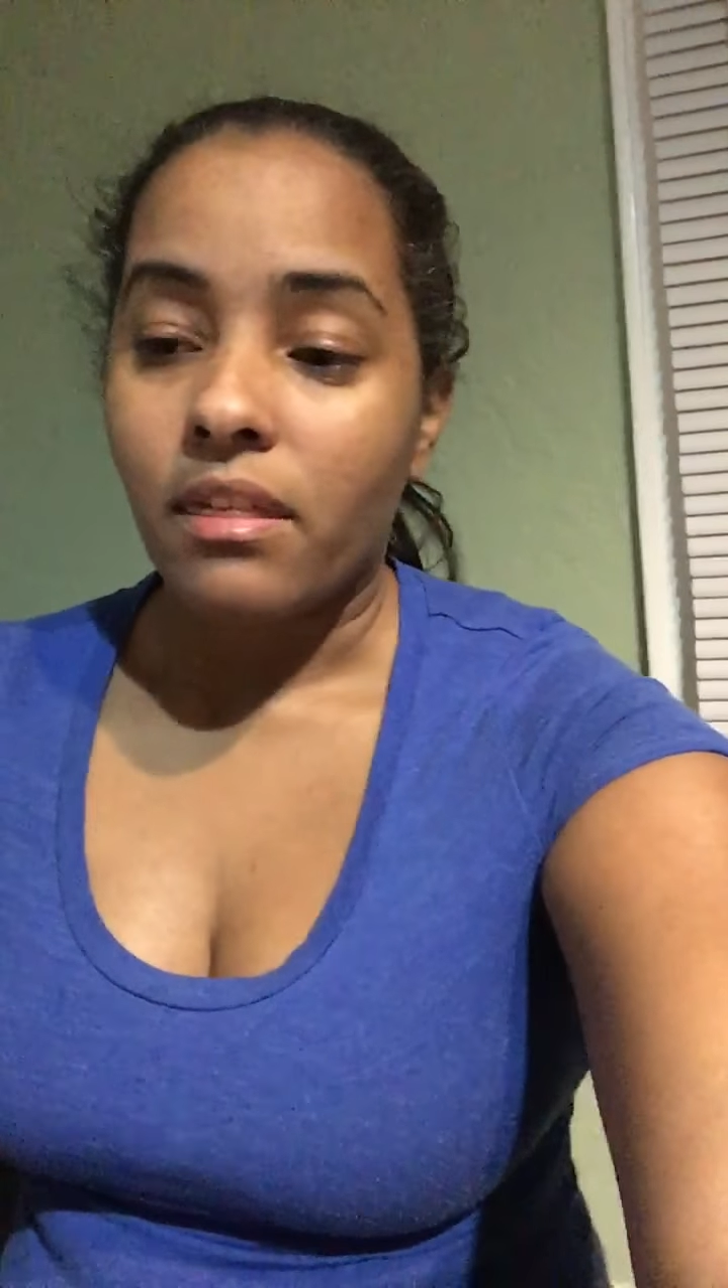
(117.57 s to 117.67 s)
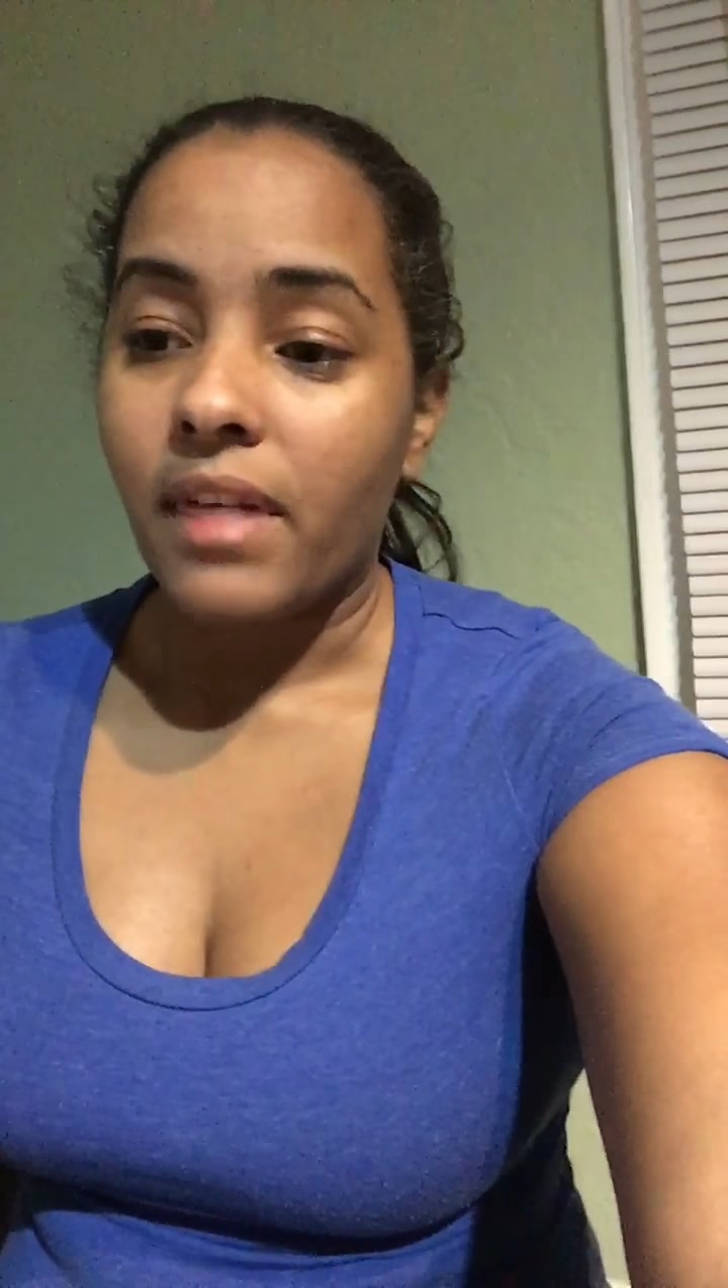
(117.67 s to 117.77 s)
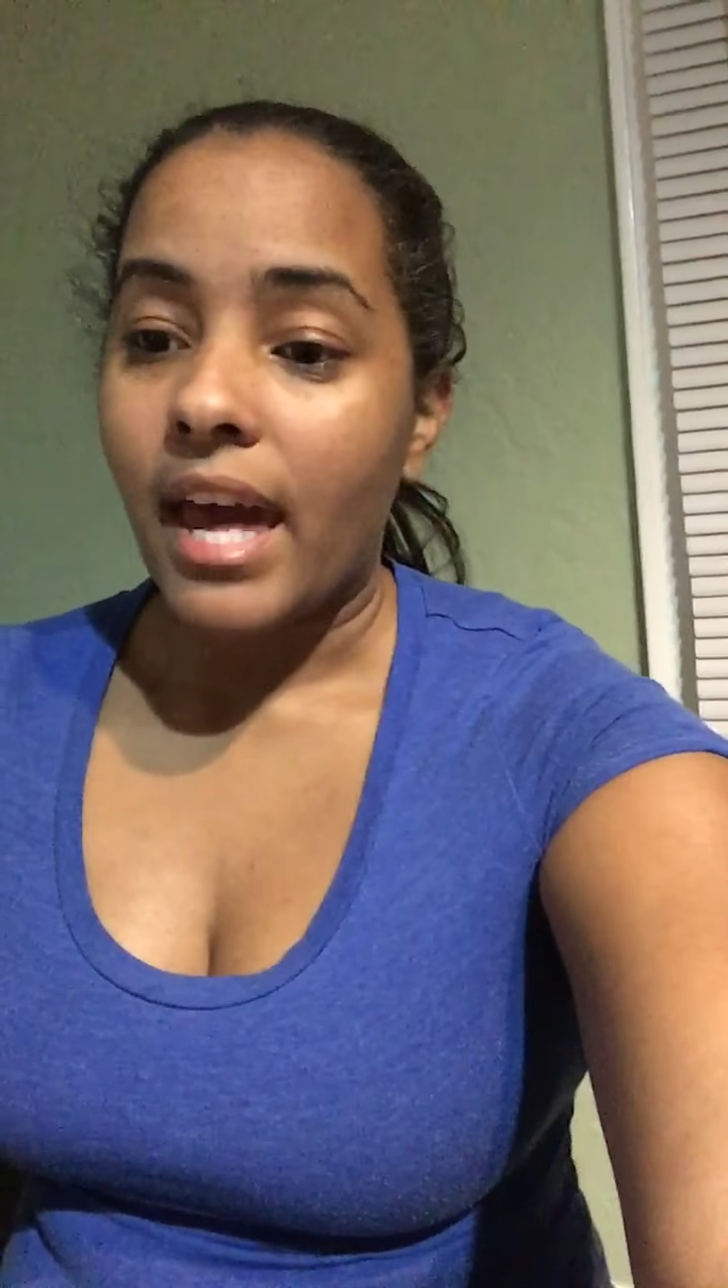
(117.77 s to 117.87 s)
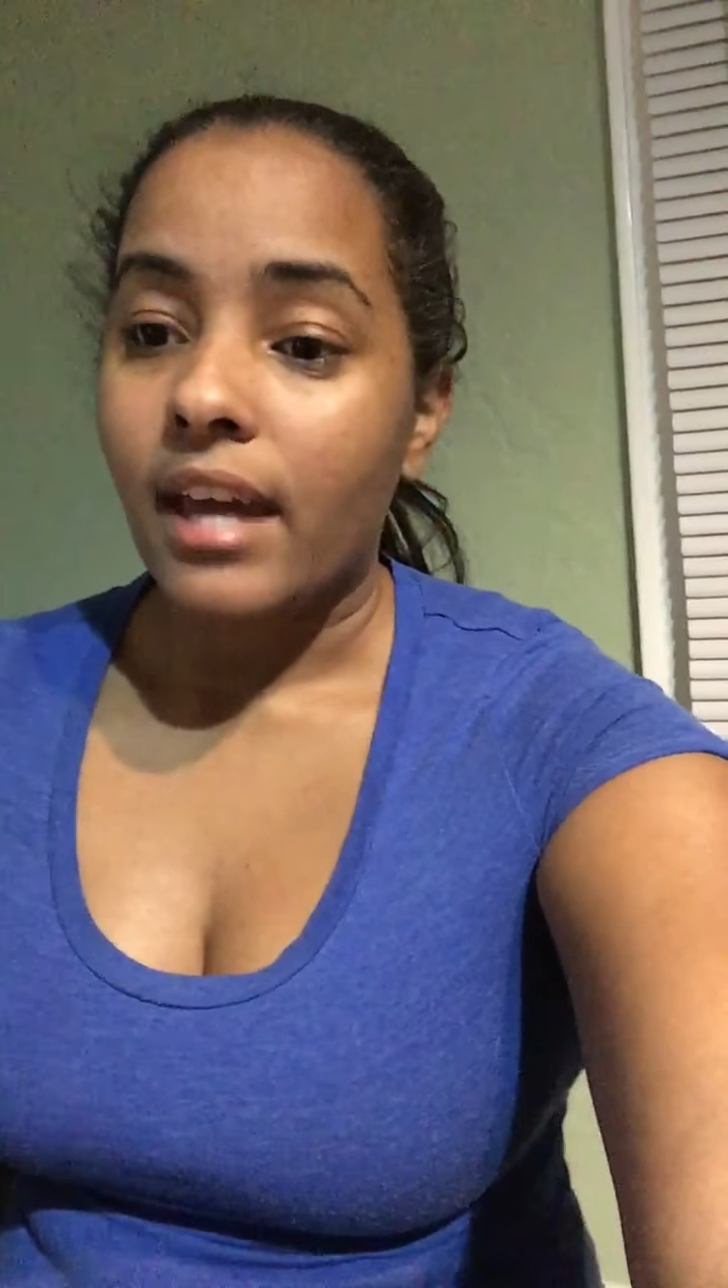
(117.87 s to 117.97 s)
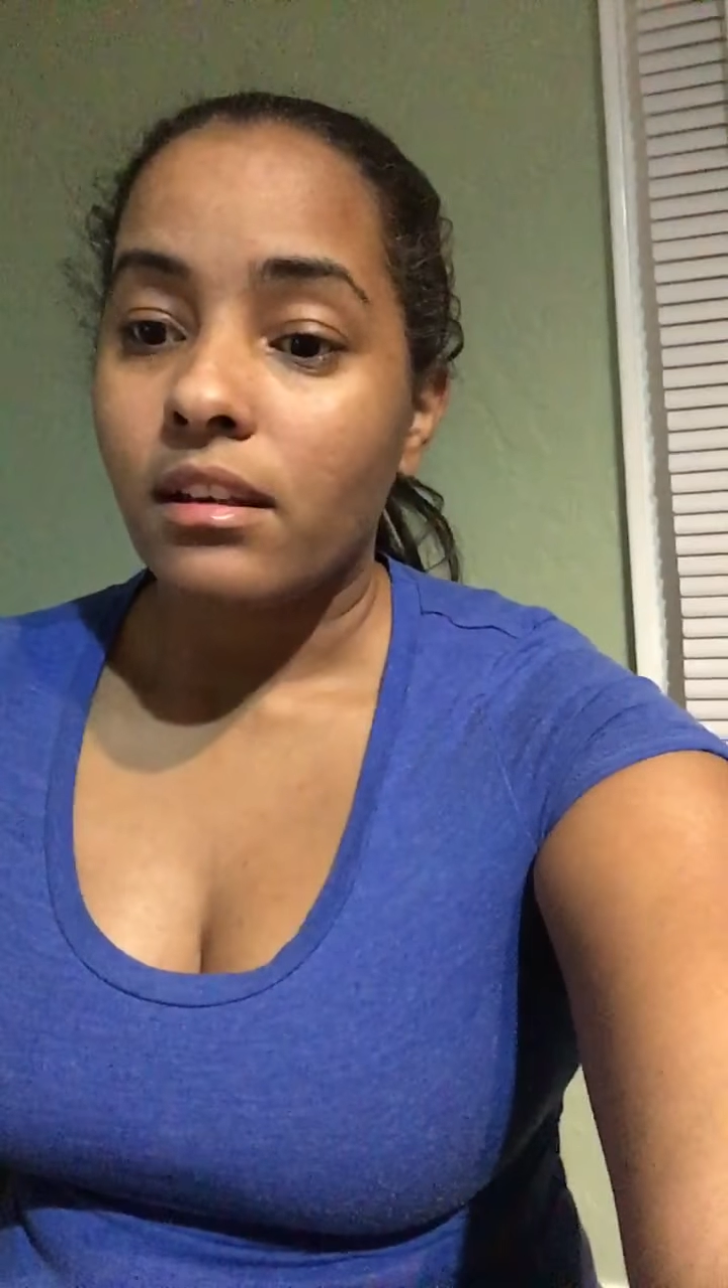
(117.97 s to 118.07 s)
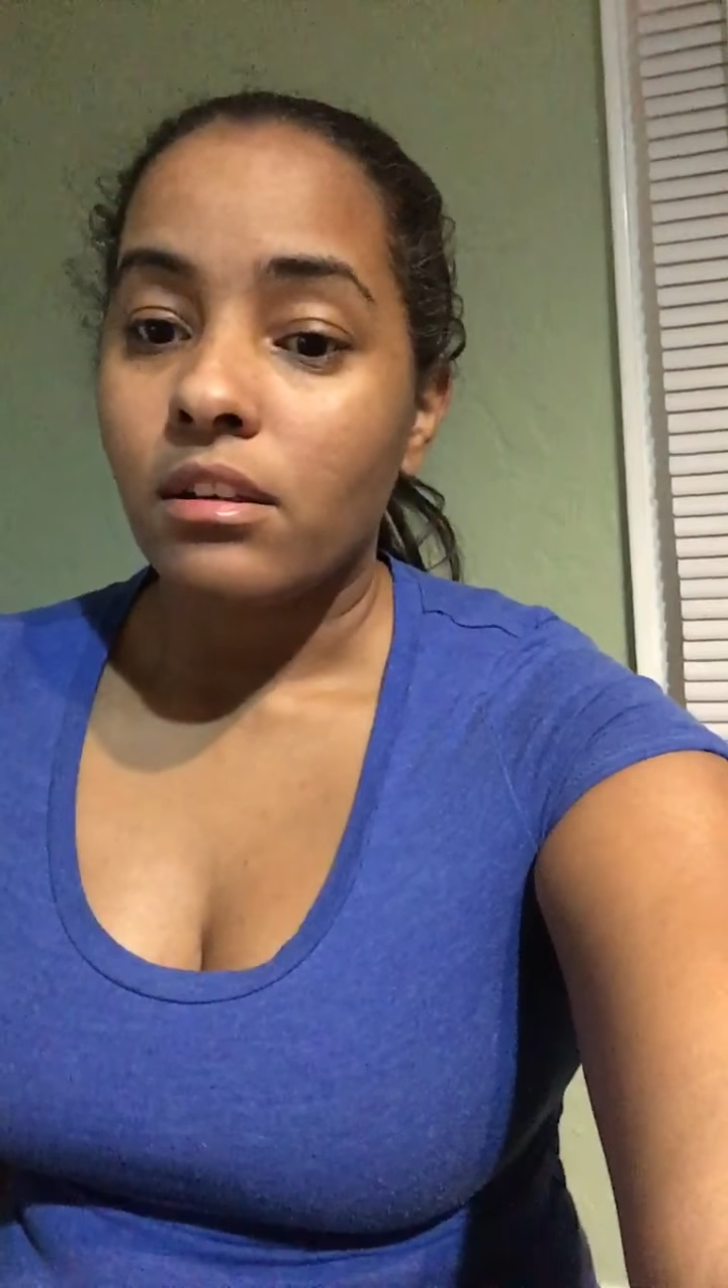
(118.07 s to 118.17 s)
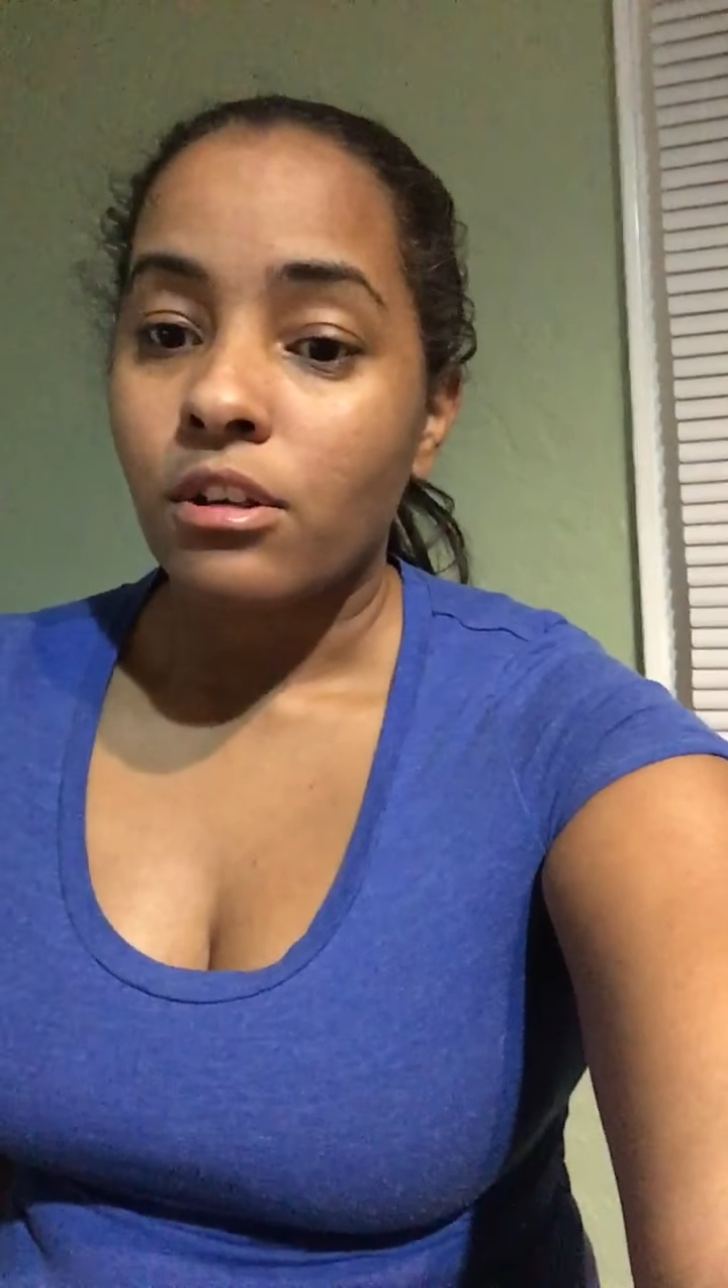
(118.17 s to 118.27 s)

that